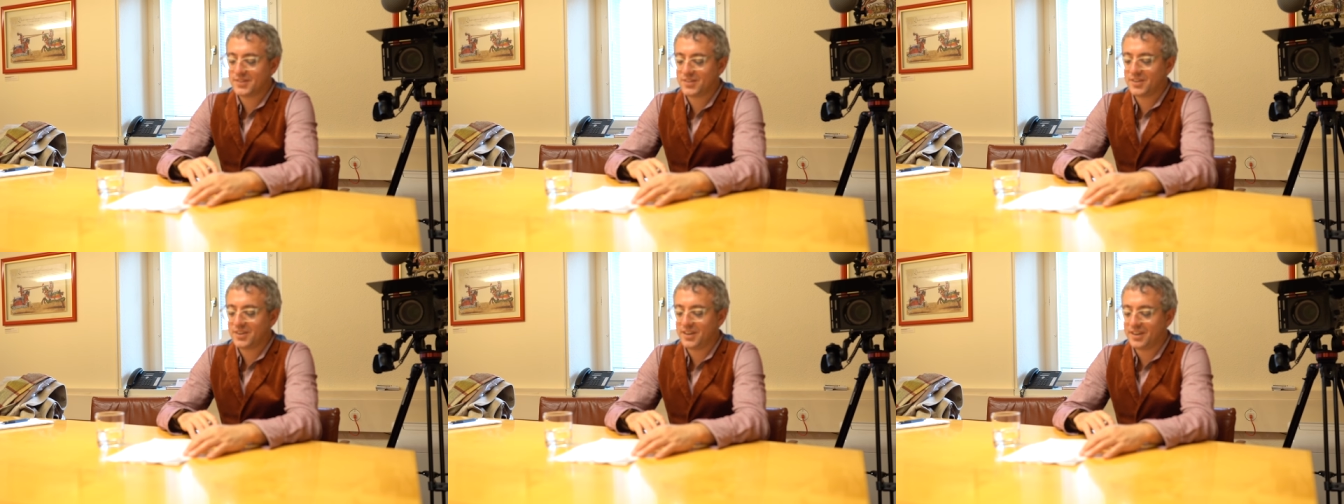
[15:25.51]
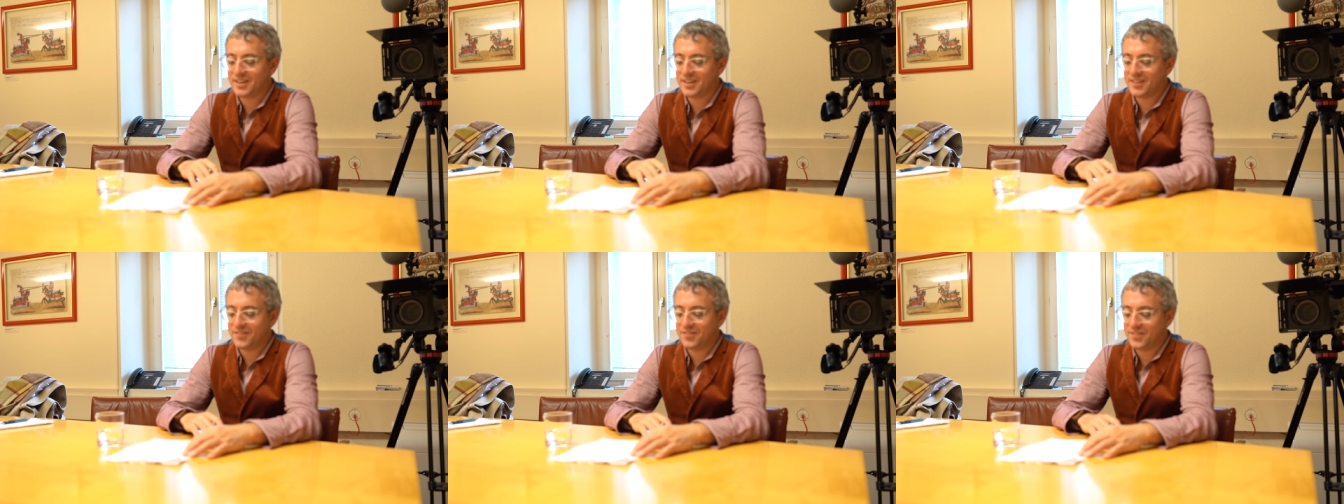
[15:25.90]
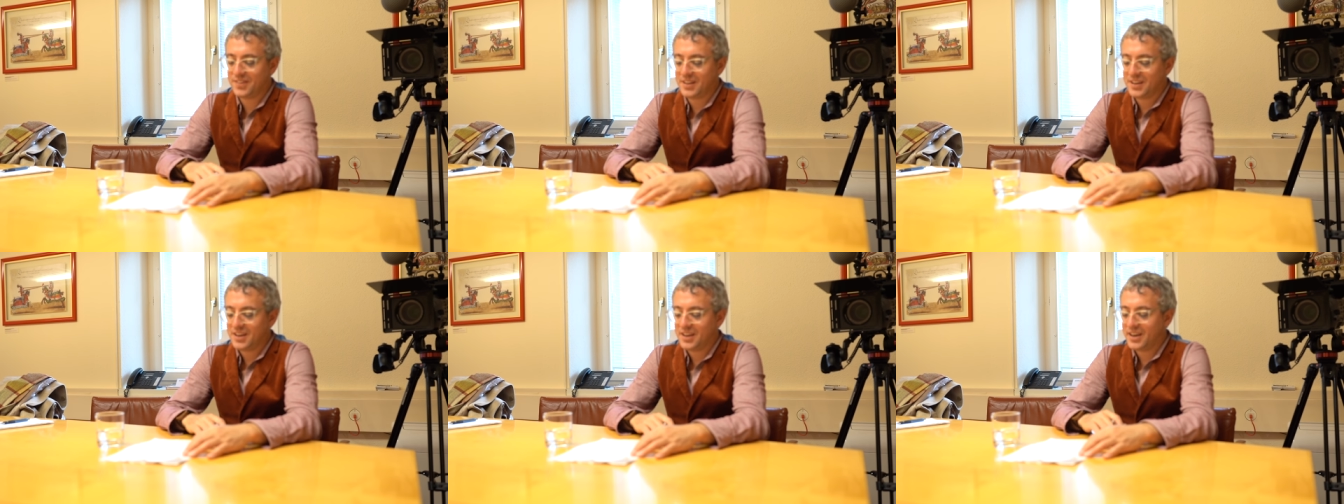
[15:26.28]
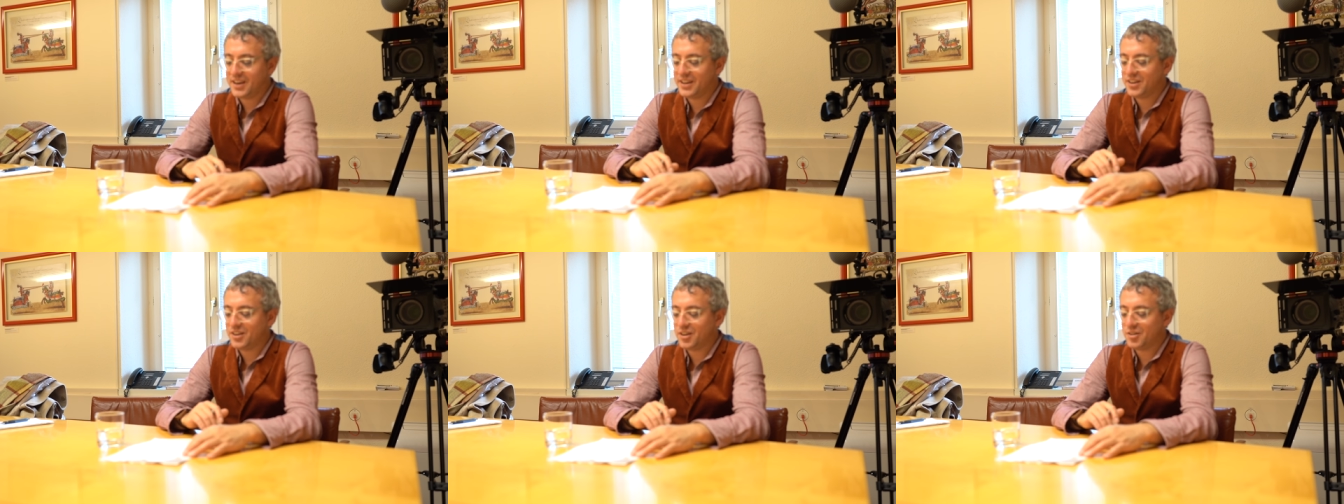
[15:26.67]
Great, yeah.
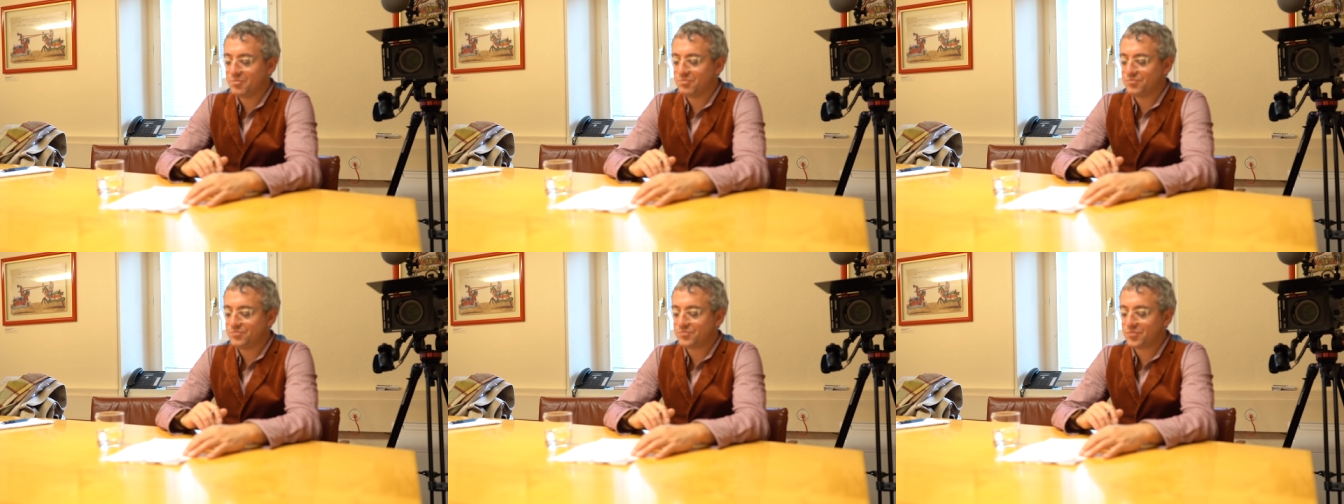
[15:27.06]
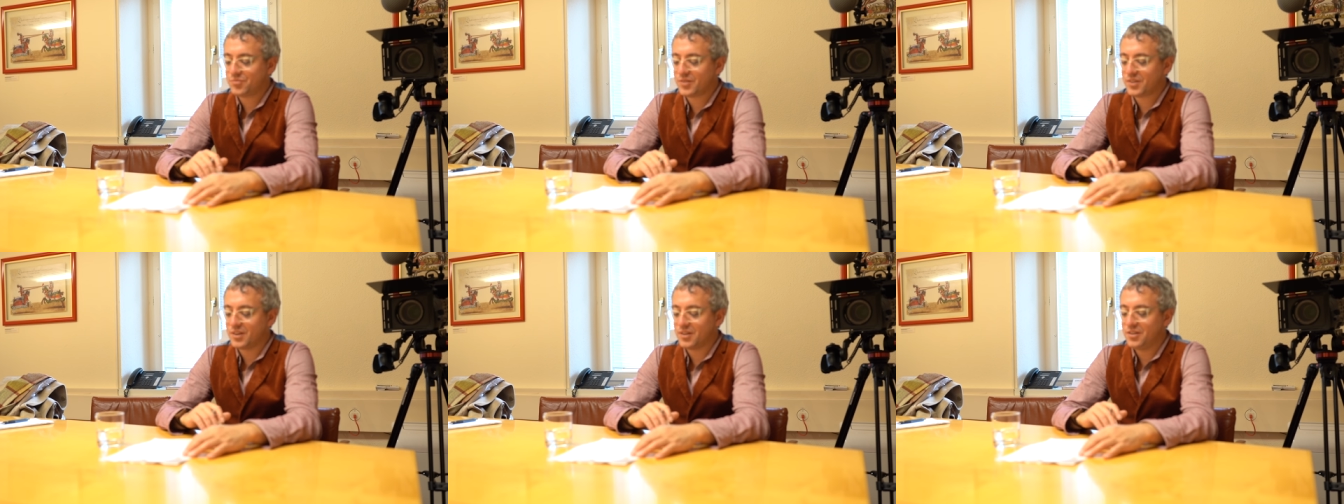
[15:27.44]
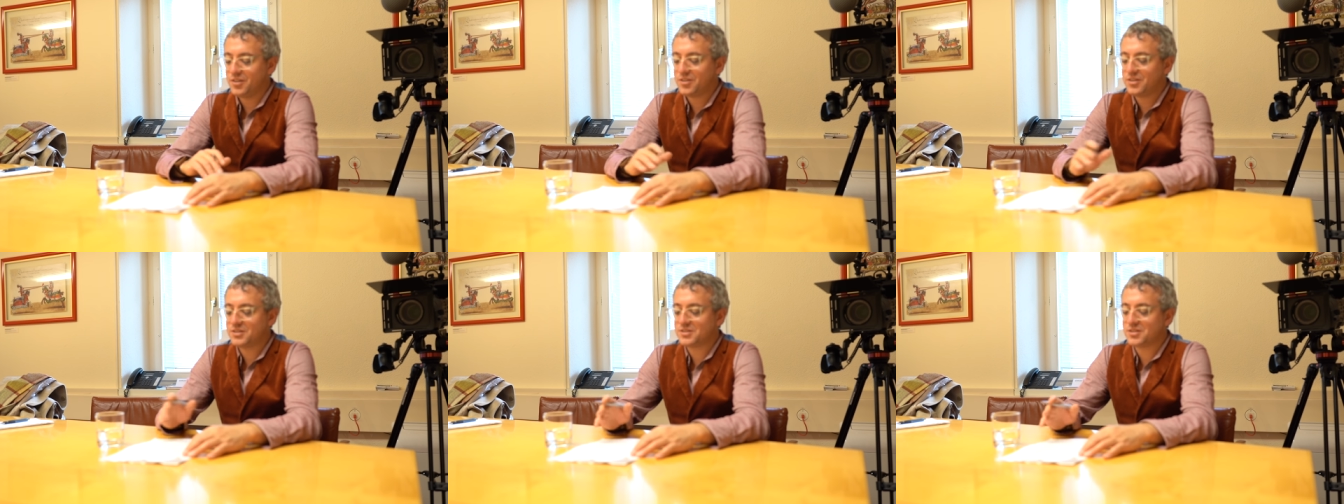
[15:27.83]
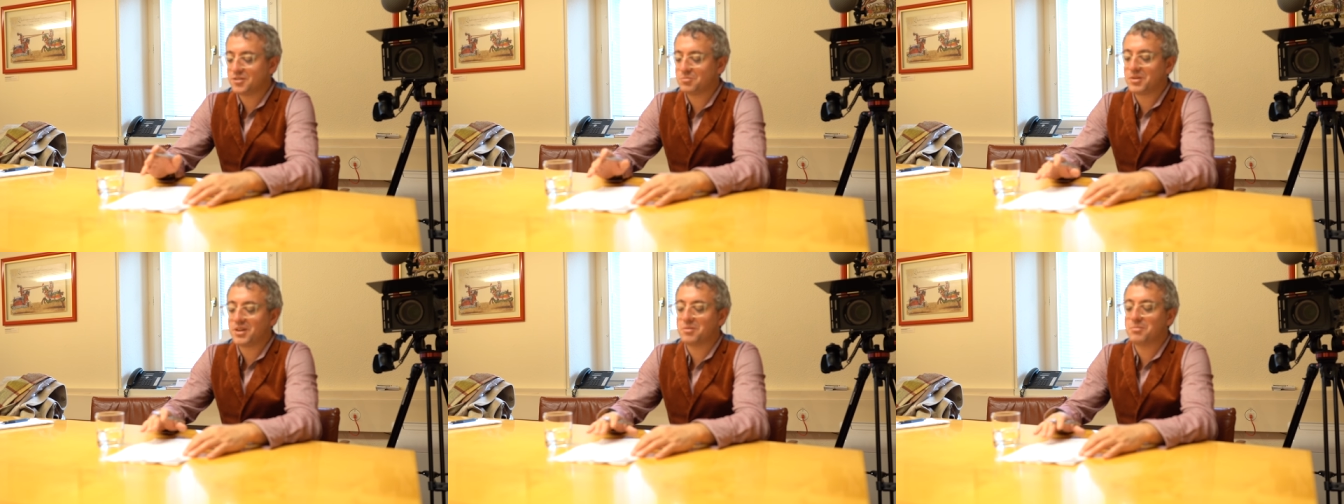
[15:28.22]
And um, are you
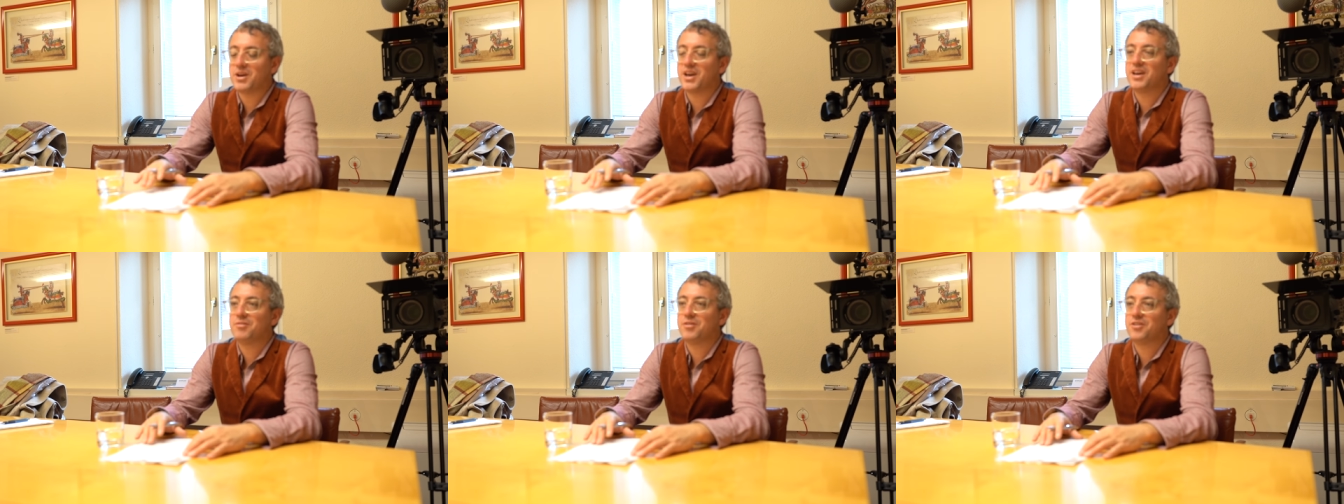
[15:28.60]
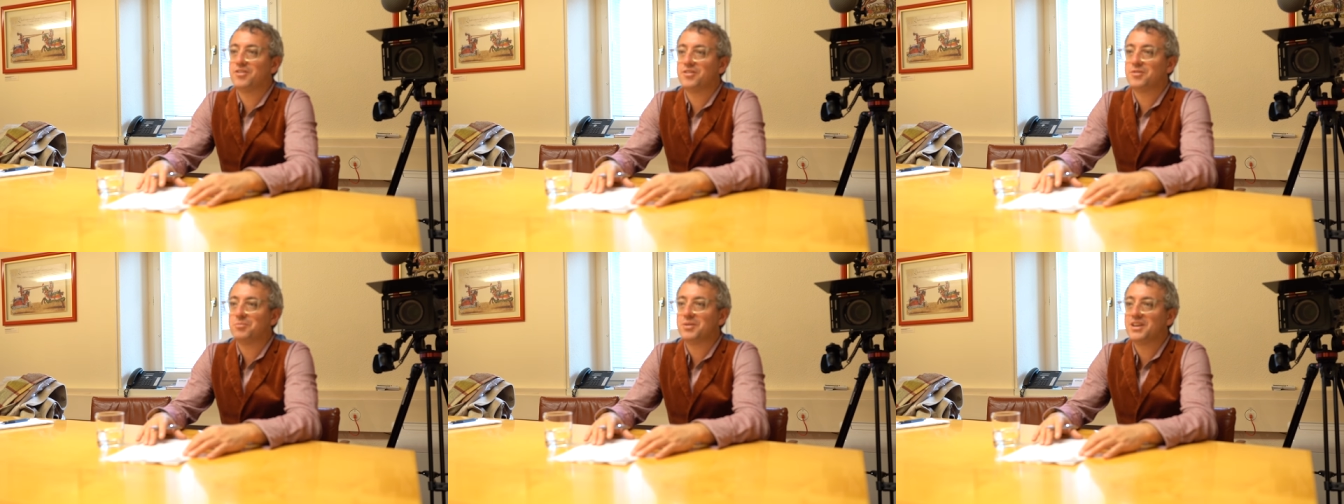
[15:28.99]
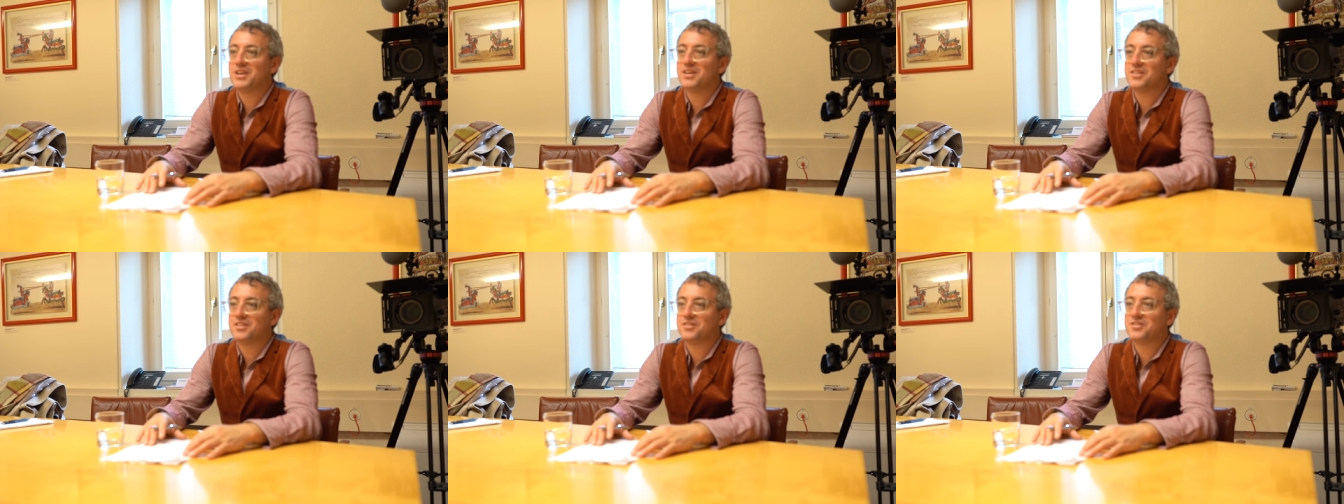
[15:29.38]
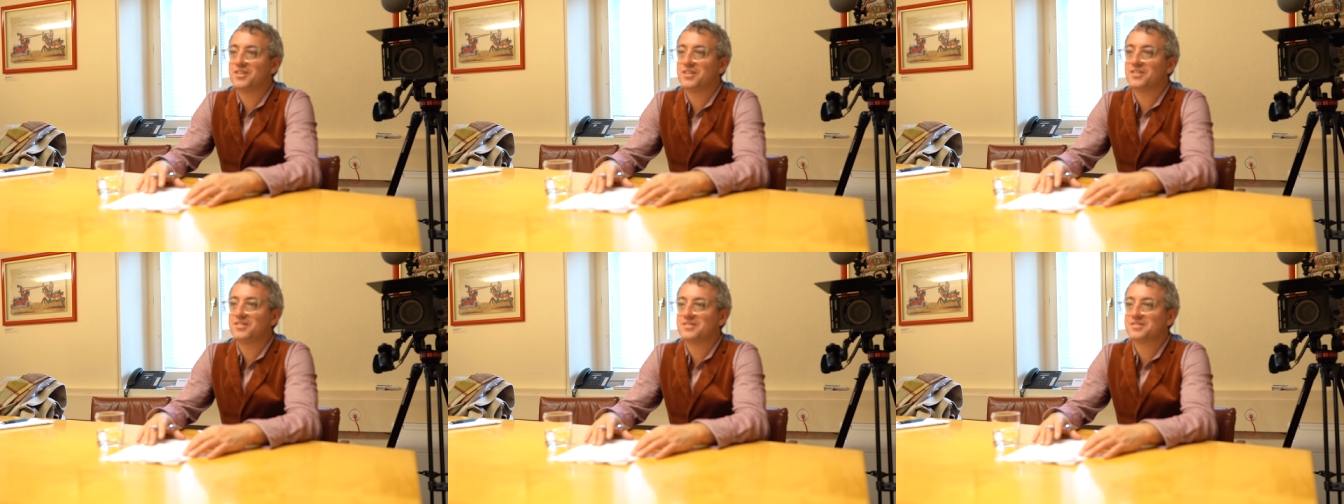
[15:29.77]
concerned by the behavior of the media this
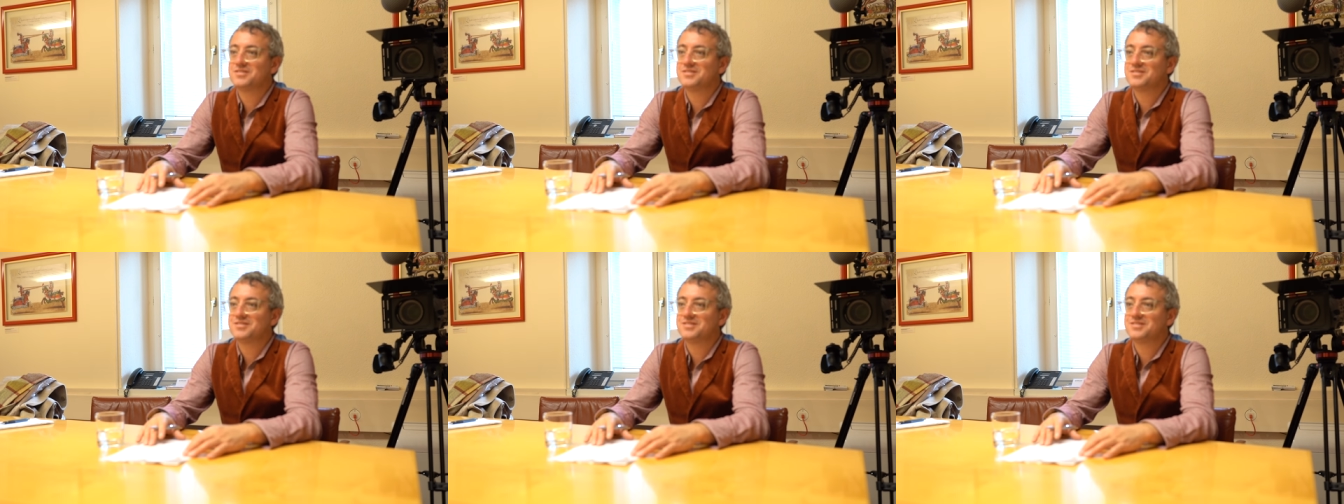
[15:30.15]
year?